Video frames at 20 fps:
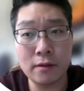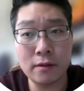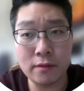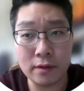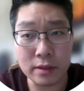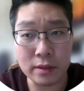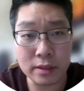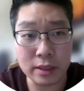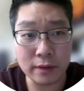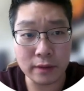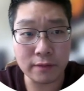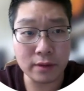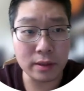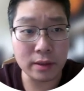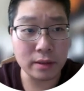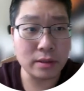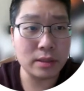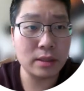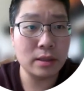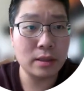First thing
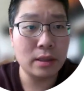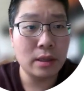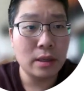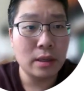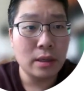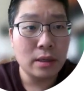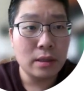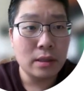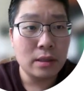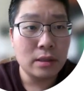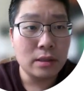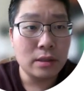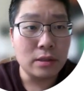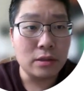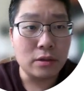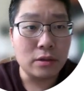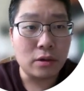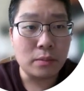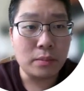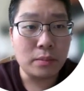first,
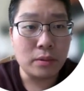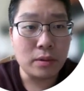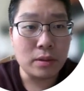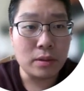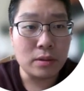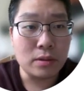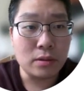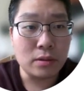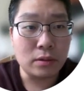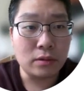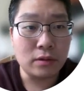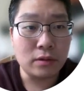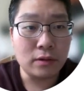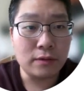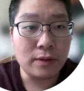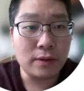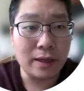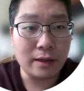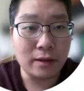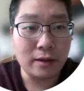
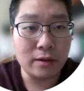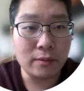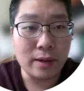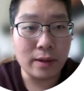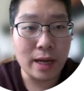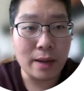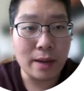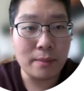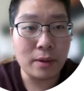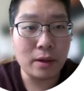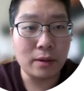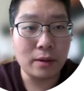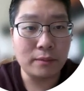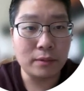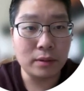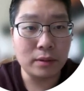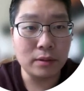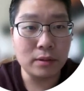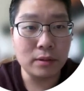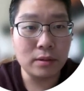0.025 gram of
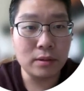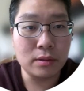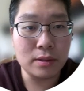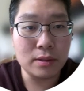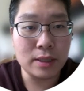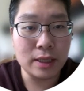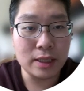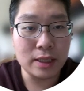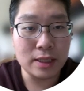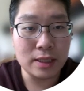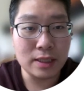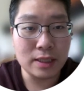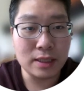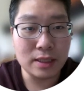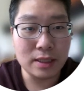glucose that is